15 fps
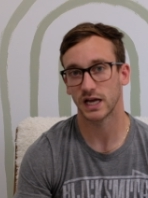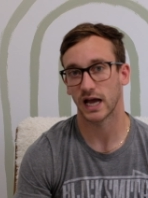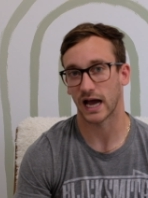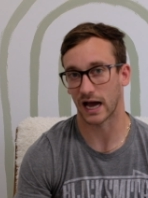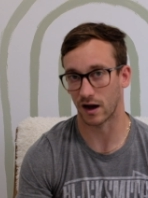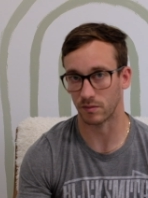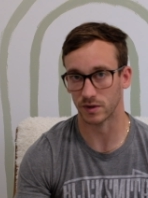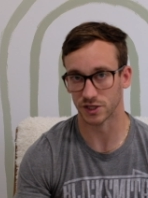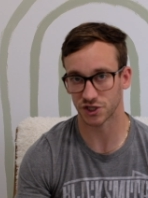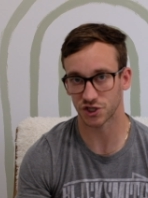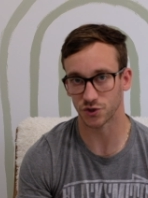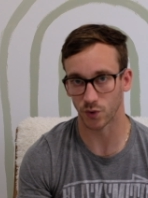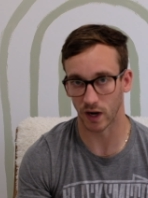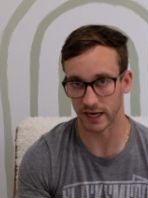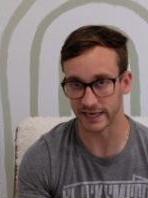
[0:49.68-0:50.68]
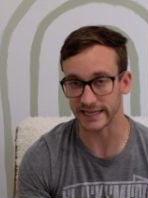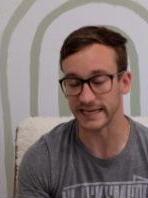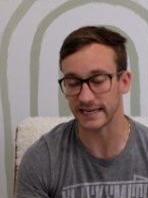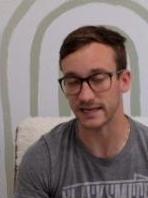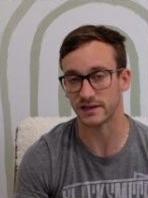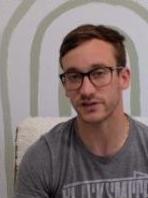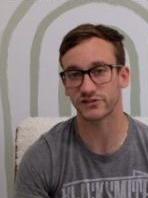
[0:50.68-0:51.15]
how much do I
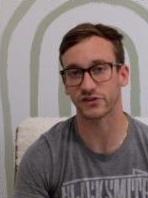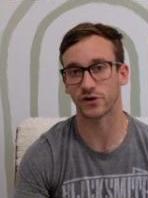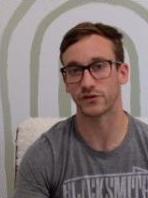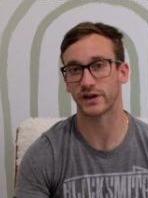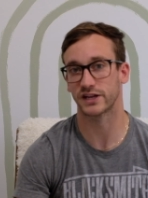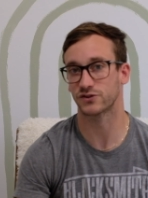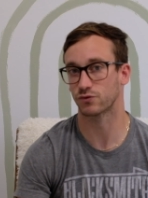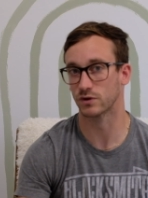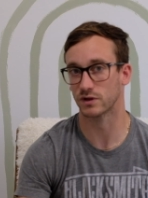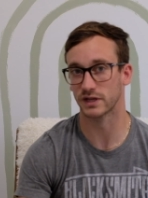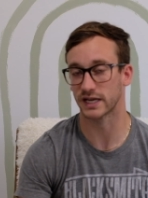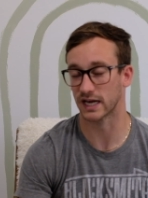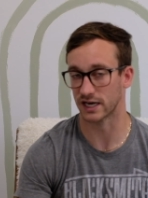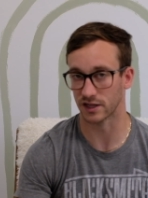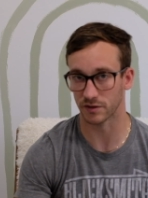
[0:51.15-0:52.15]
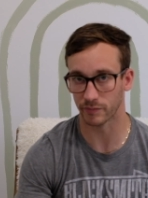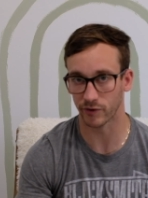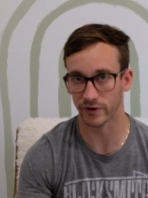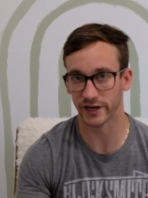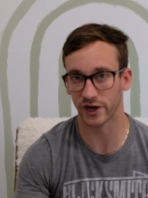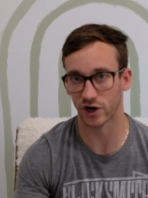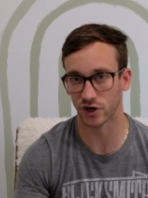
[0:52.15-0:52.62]
need. So that's really kind of the
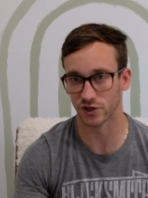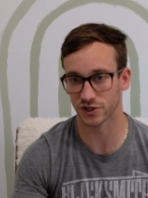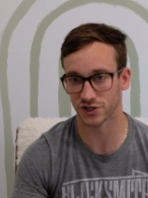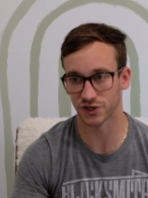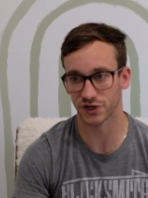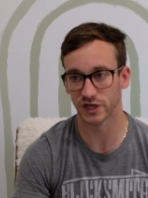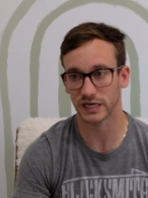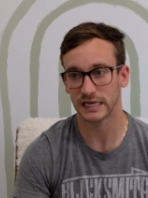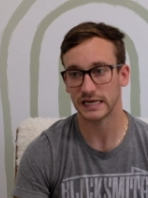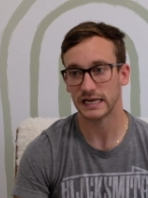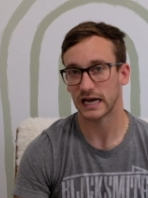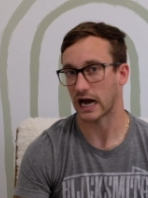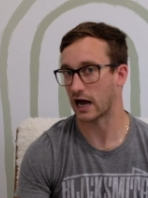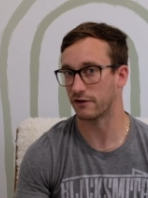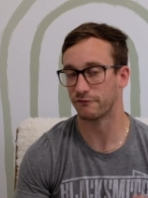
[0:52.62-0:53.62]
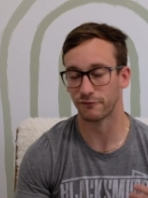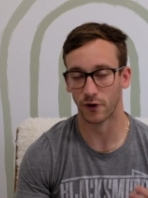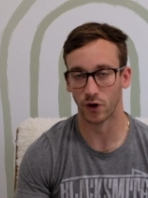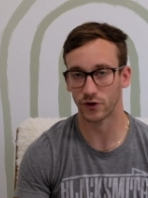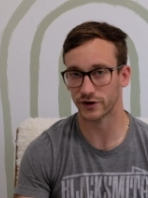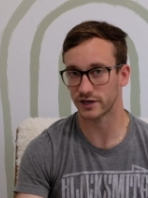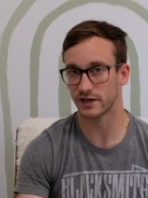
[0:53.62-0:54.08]
precursor. I've
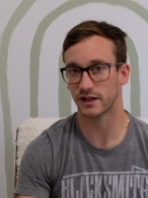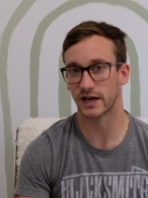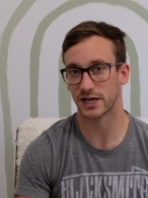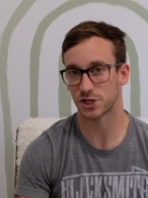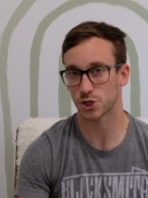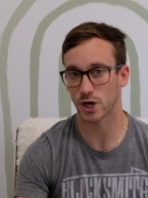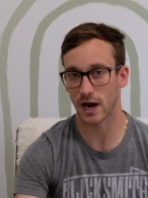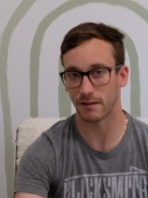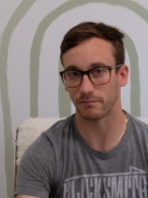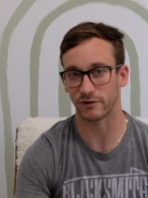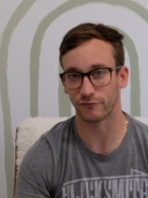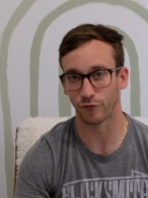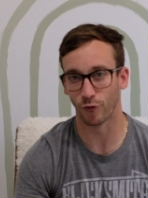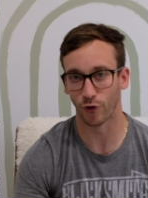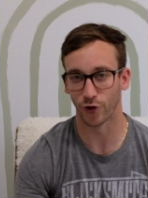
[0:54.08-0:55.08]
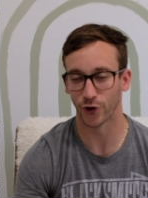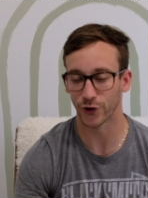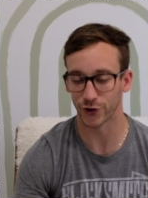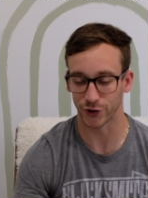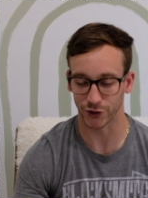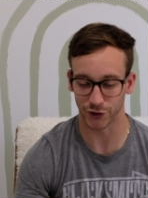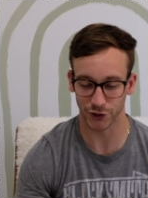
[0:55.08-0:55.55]
fallen into that trap before.
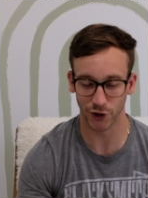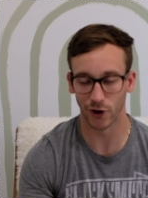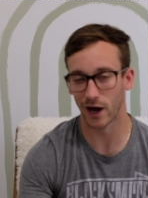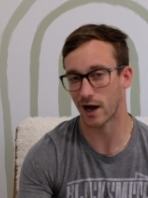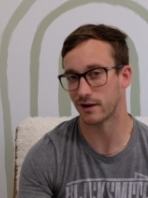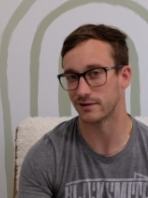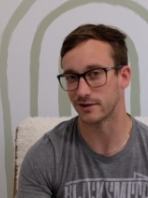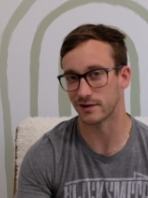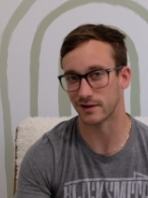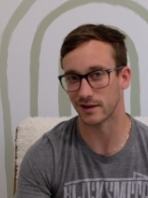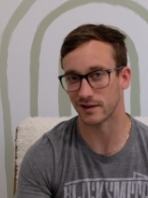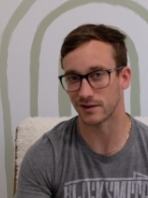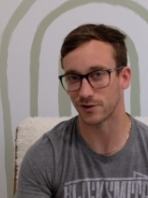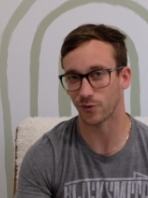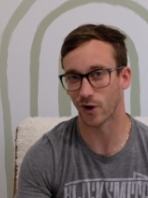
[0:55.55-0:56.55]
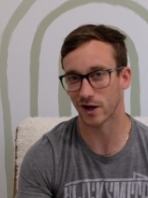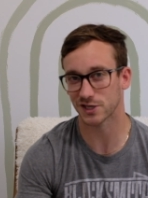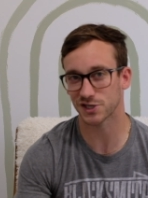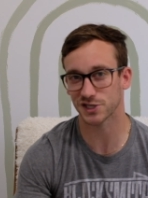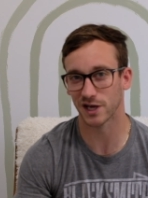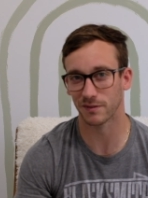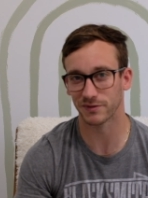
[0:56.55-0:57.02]
You know, you go out and you watch
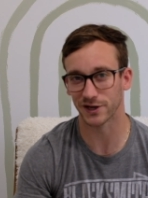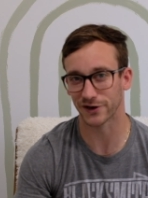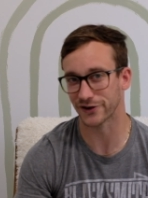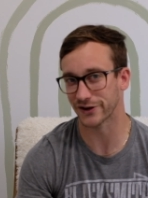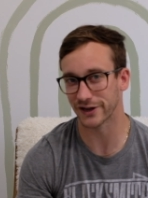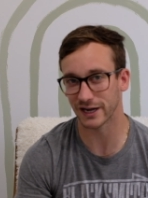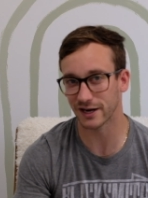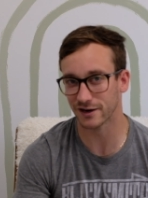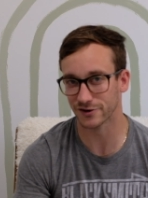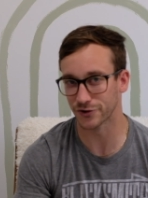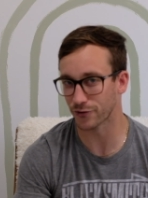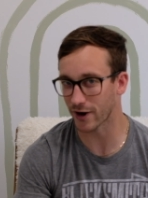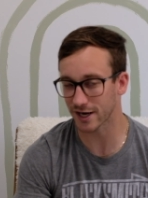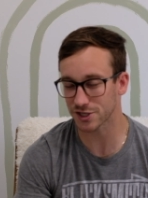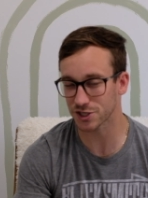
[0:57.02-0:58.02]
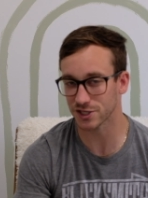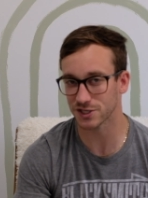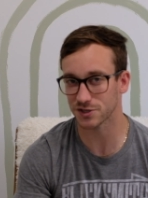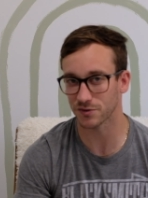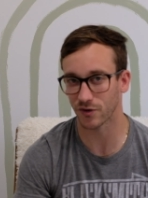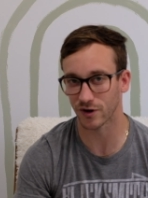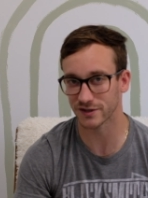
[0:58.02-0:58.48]
something, or you hear directions
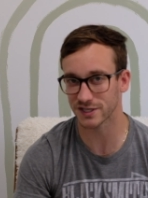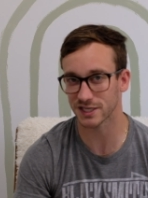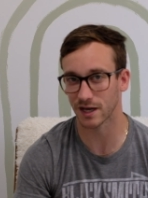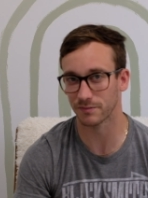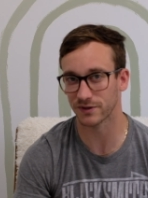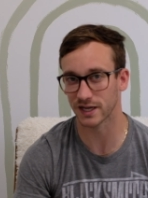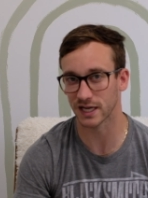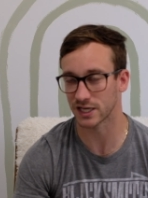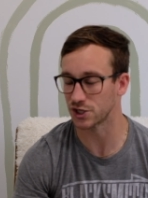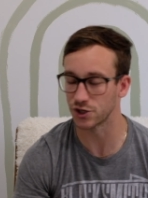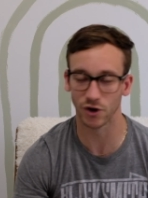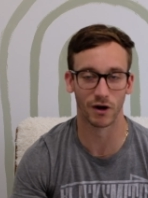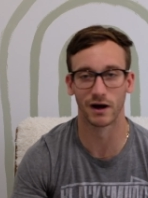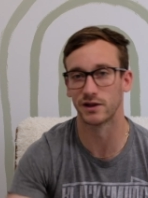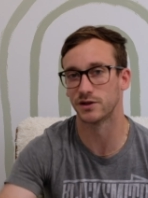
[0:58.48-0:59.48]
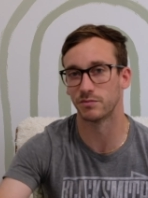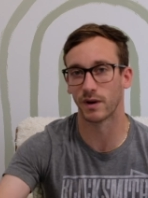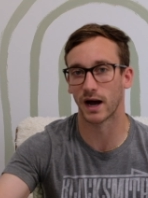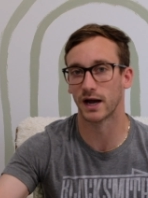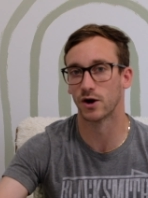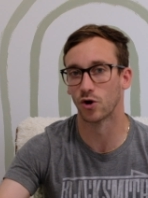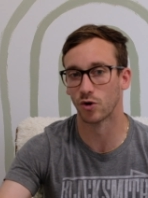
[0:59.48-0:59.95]
on something, and you go out and you
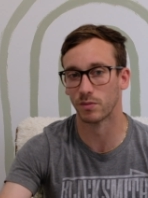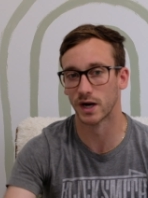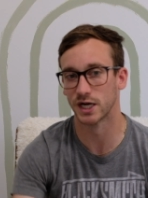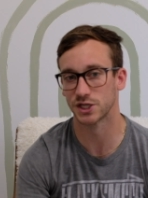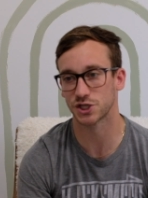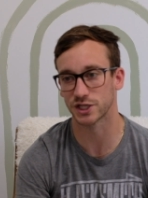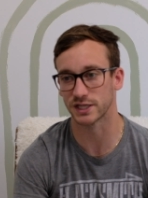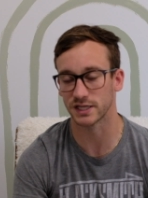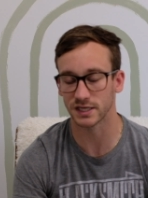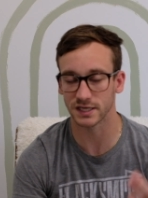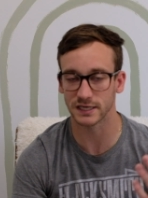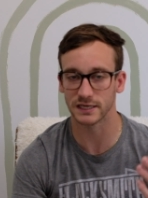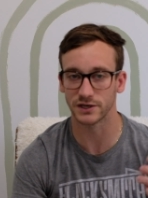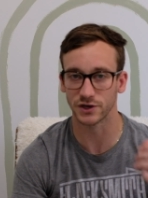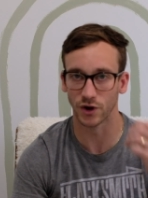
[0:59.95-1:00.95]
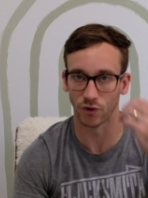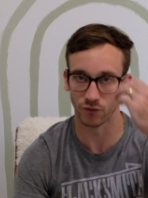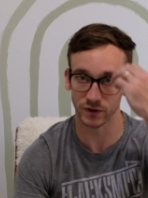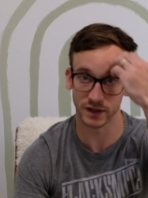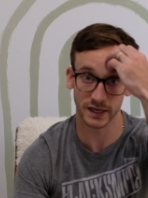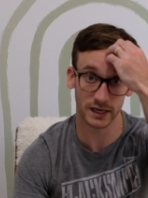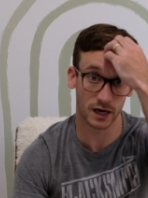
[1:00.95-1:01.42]
buy a whole bunch, and then you don't
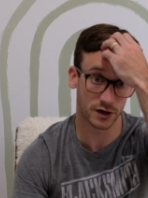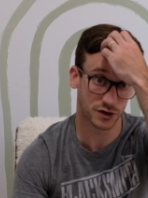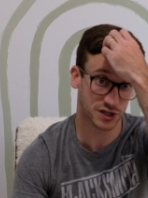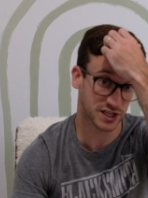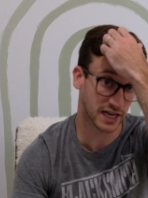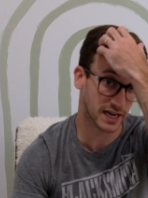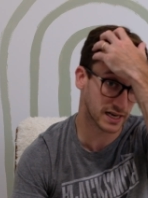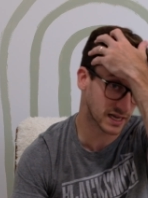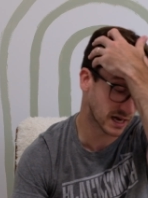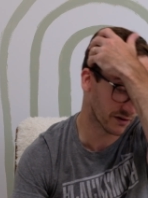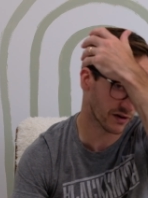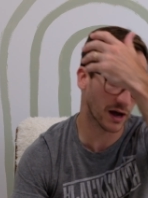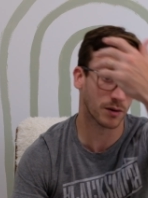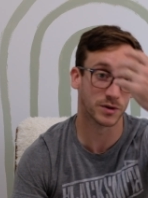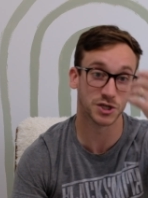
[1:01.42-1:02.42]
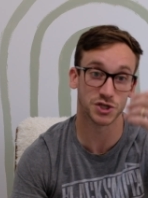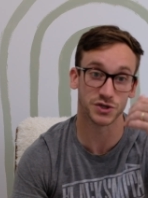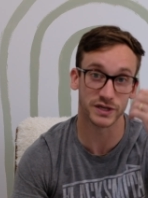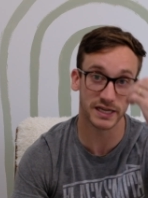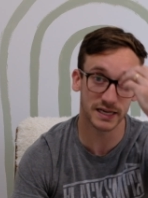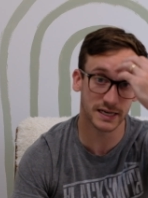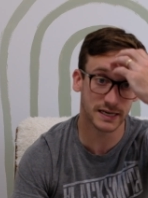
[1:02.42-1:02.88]
really understand kind of how much you
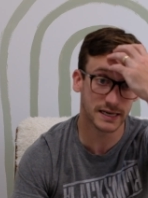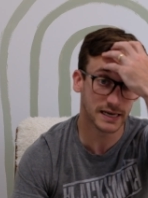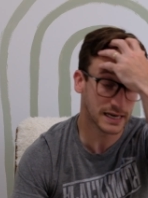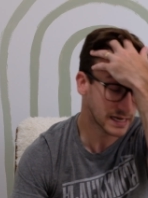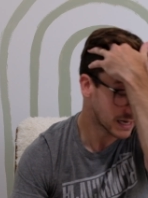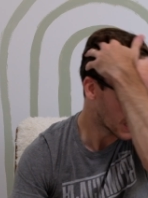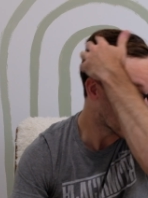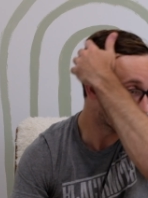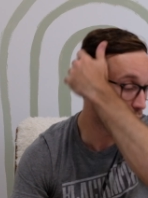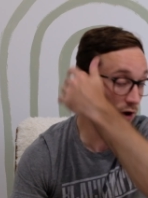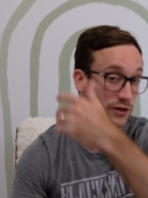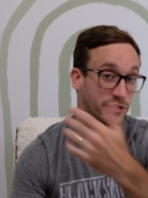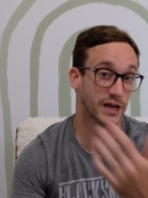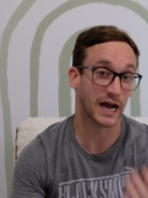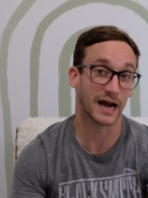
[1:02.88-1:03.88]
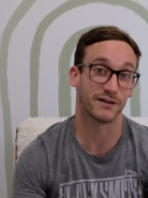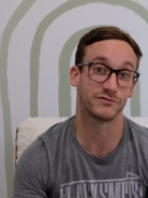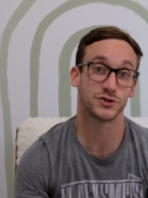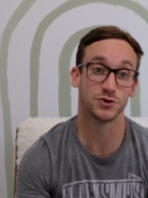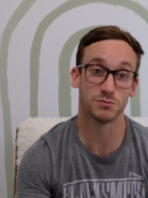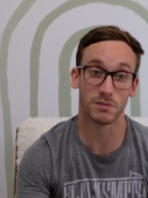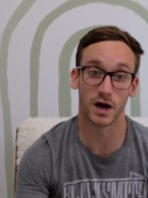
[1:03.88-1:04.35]
needed, whether you have
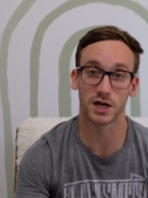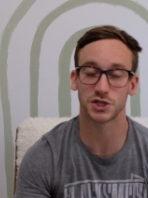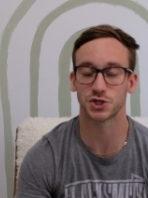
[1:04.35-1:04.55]
too much